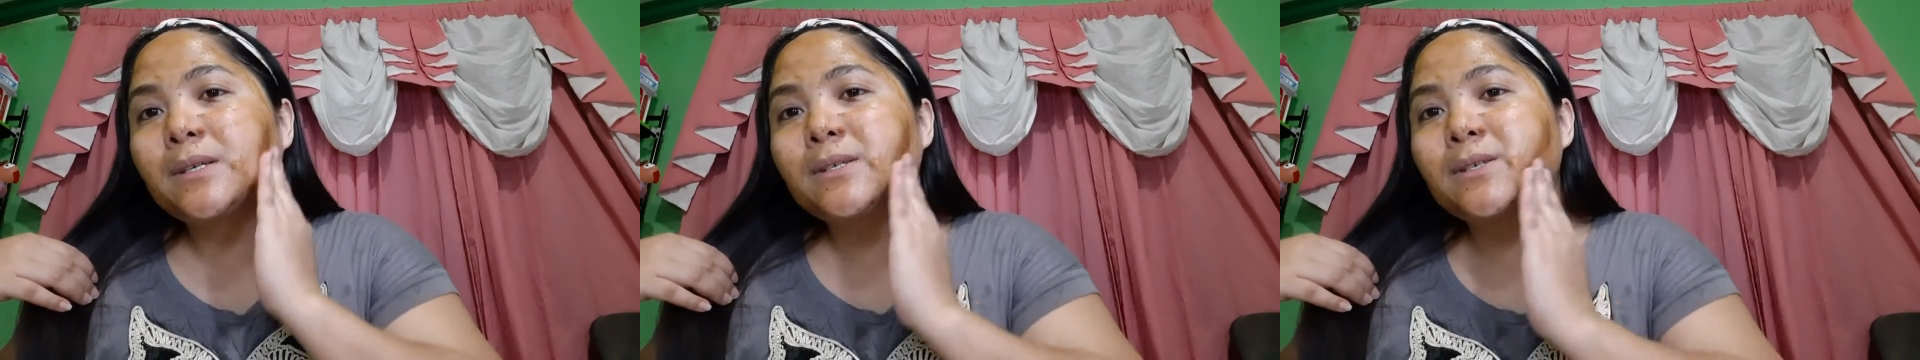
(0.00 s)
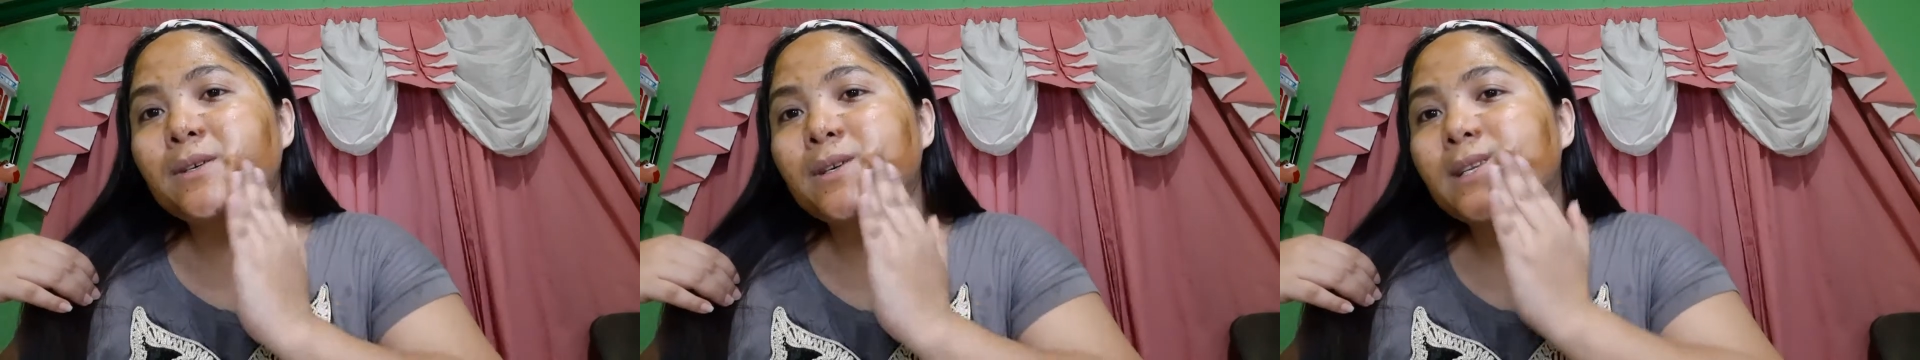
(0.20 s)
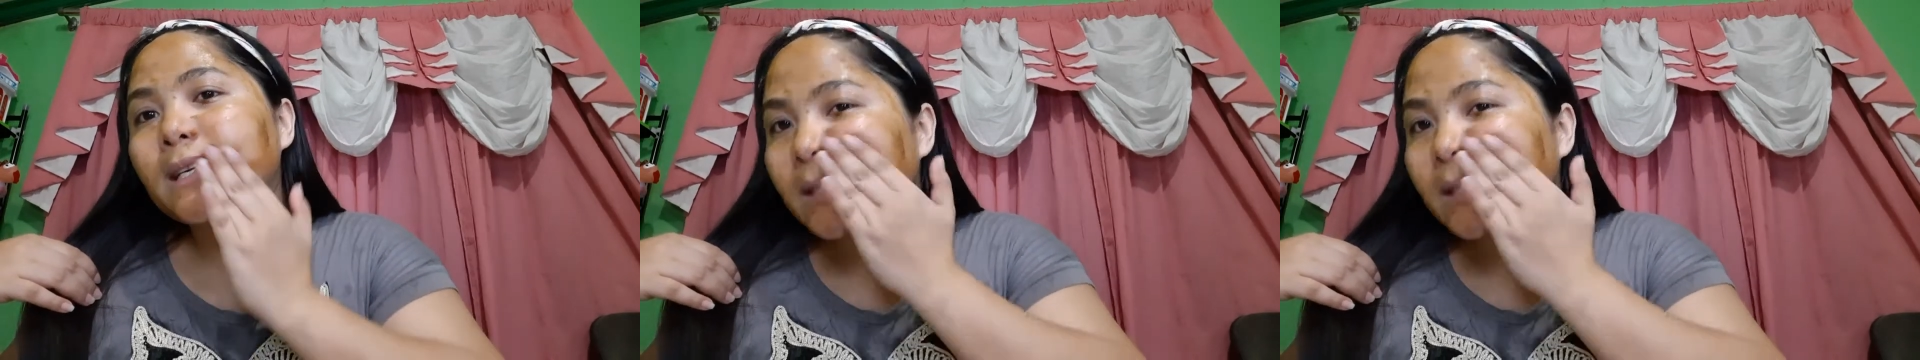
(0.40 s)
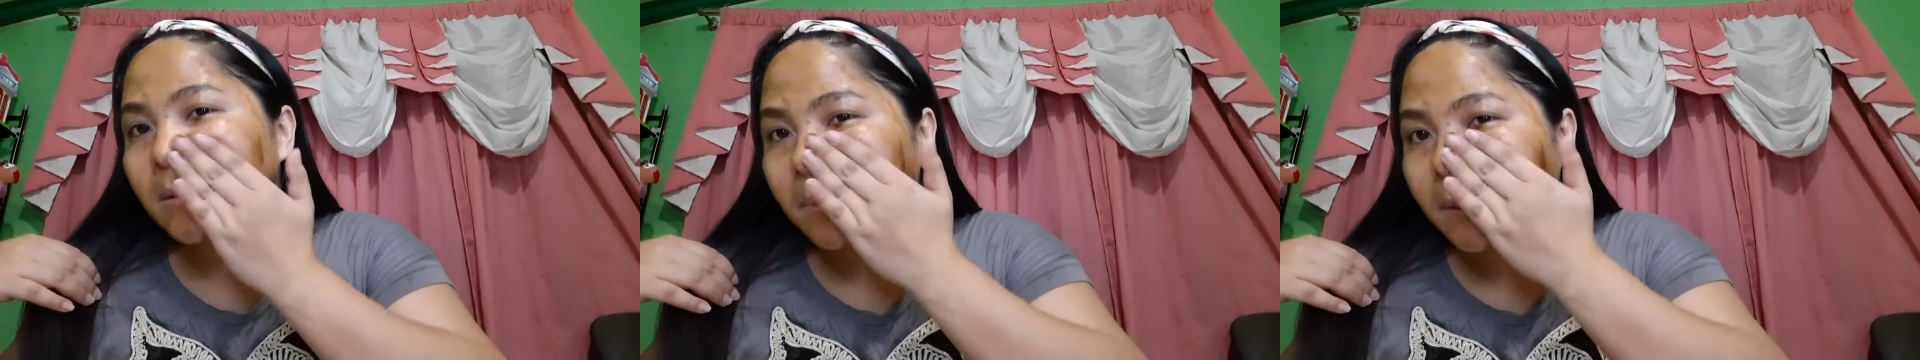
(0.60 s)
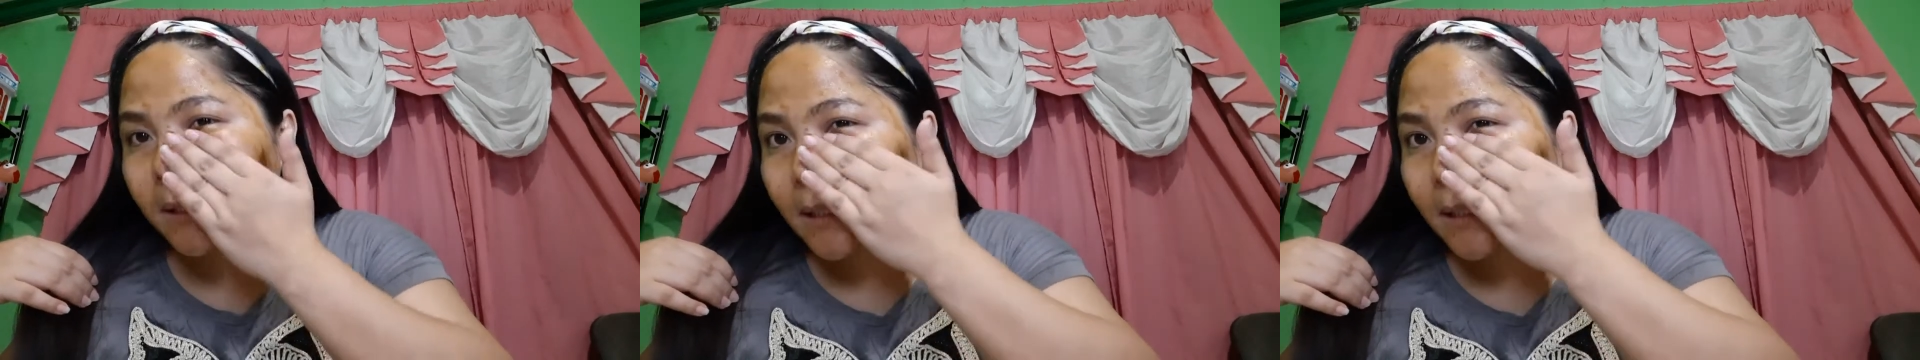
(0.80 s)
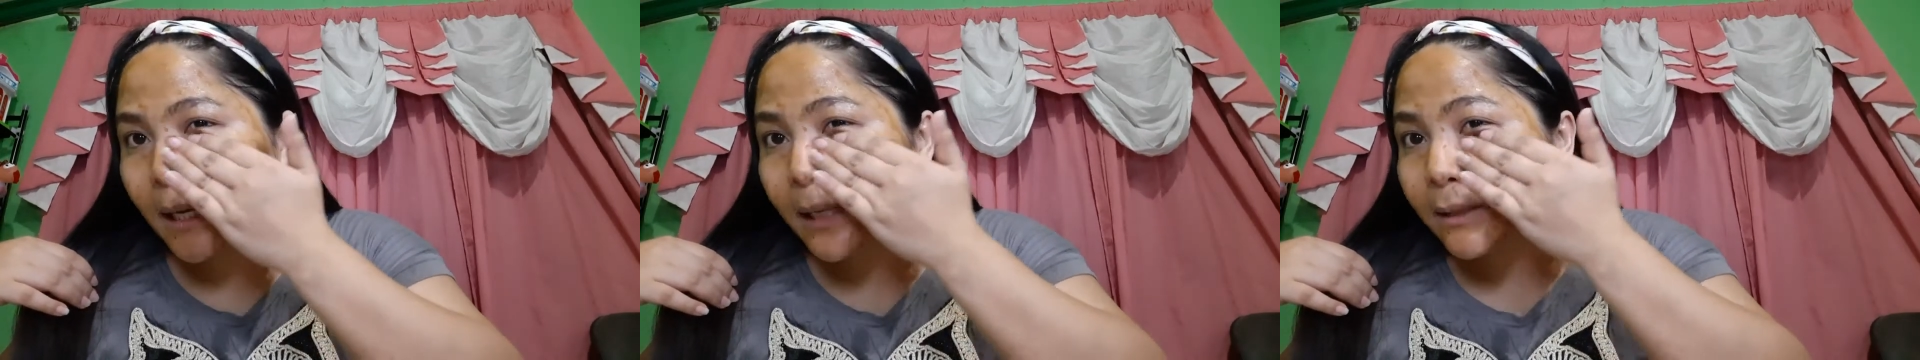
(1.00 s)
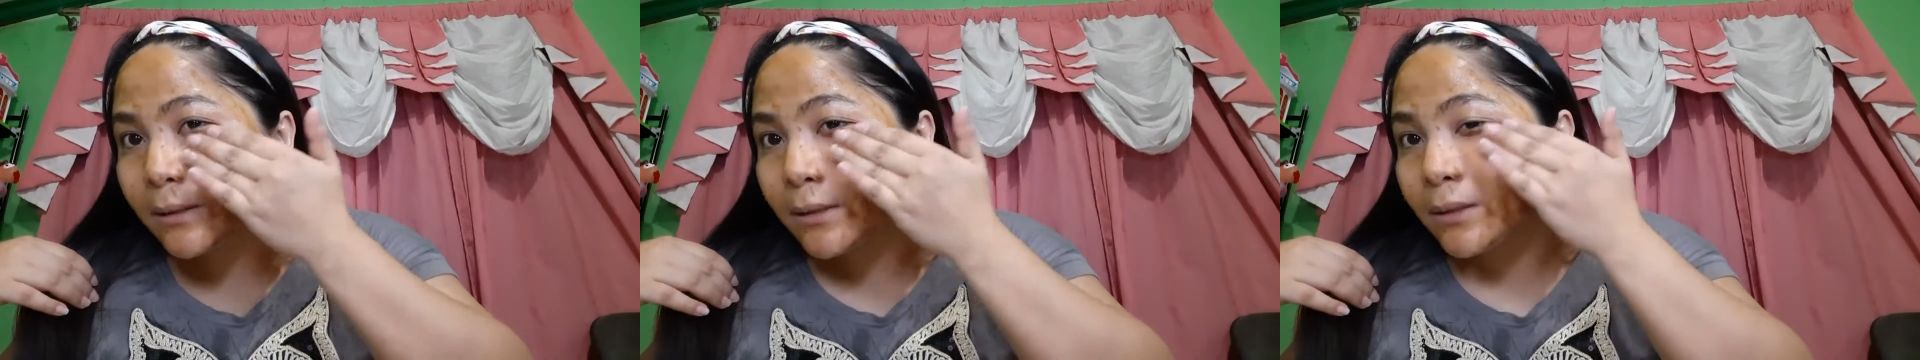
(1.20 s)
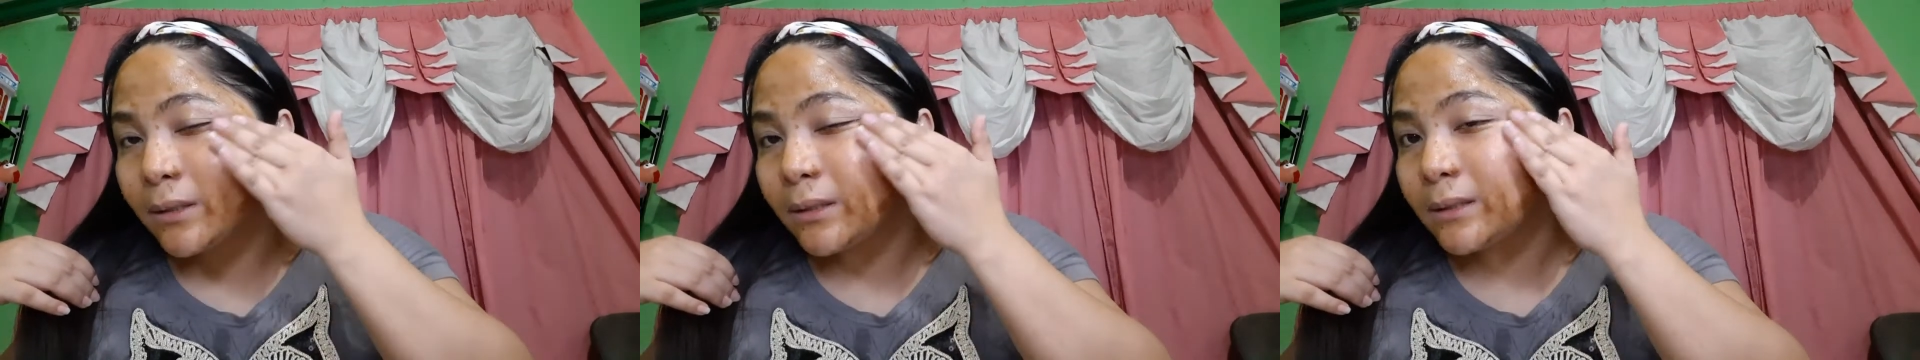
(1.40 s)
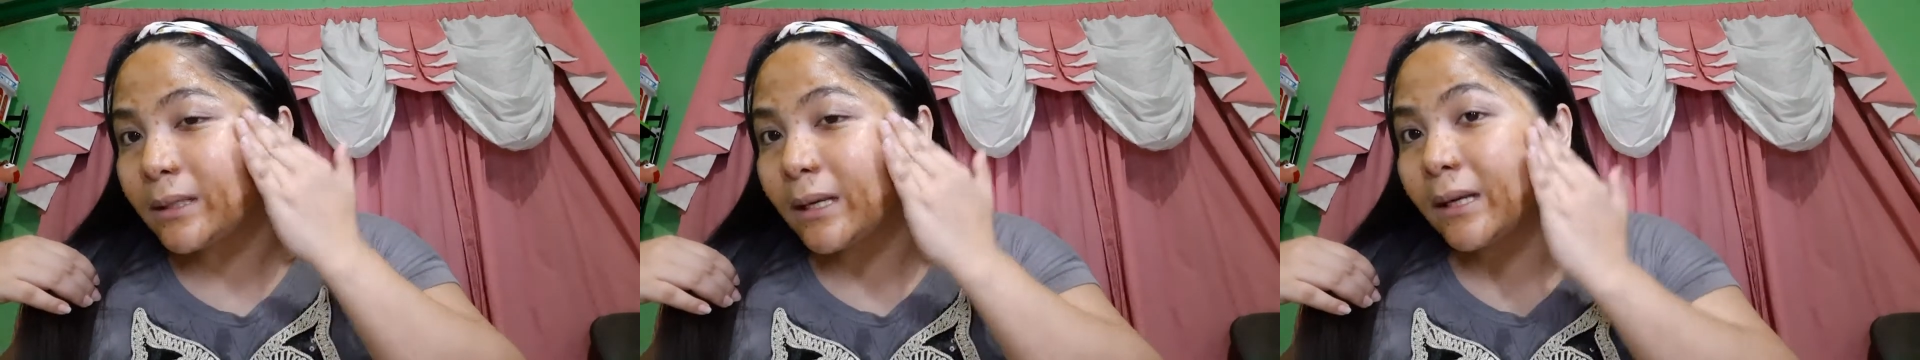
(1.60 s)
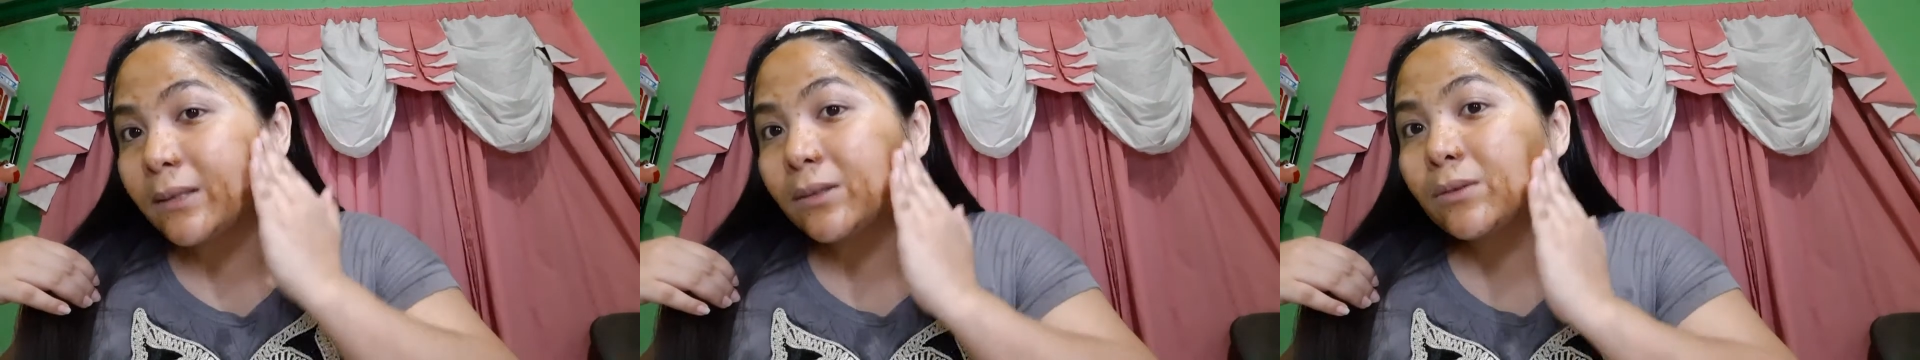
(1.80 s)
So, you need to be gentle
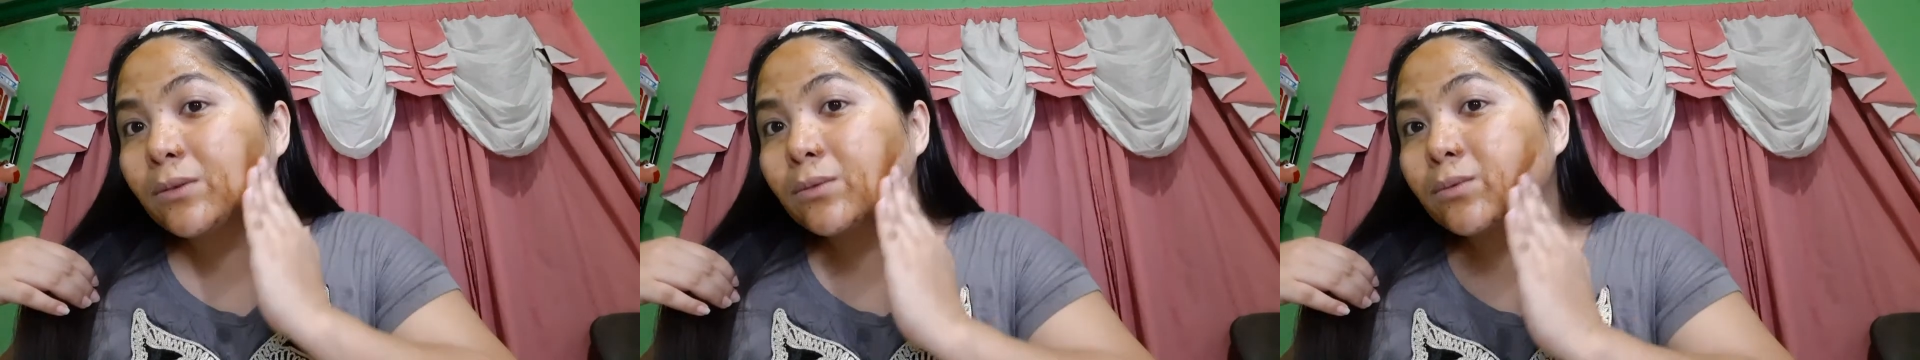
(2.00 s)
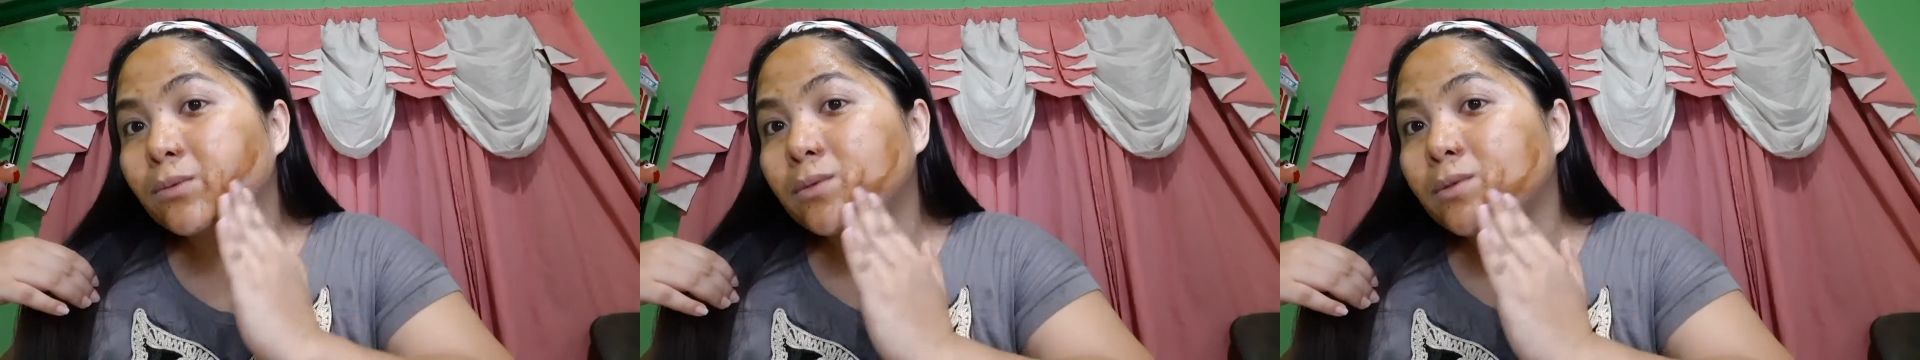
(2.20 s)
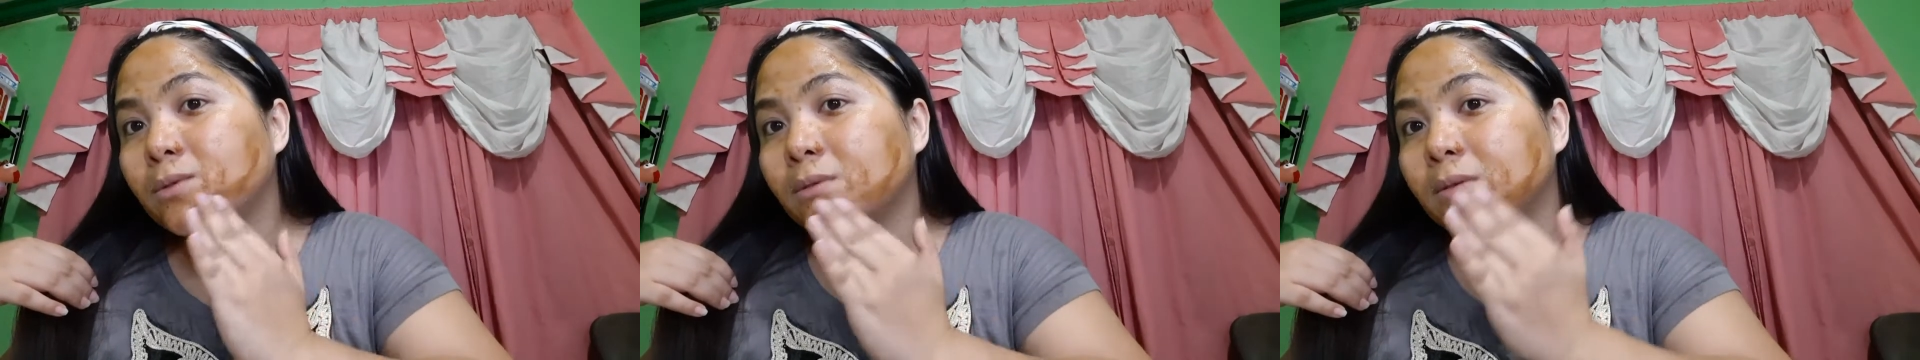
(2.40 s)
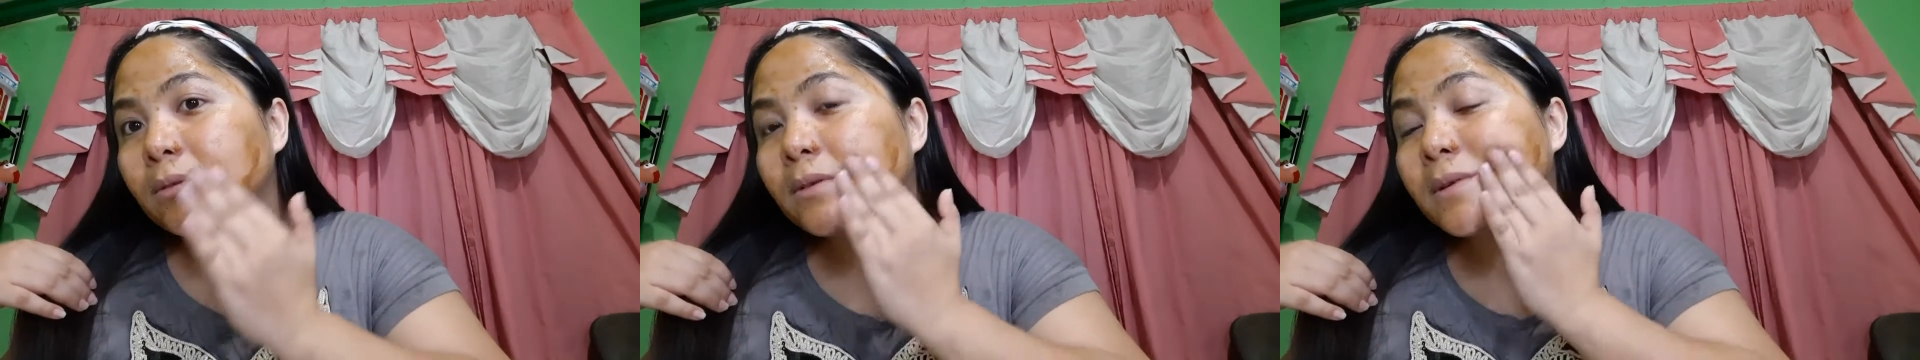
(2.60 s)
not to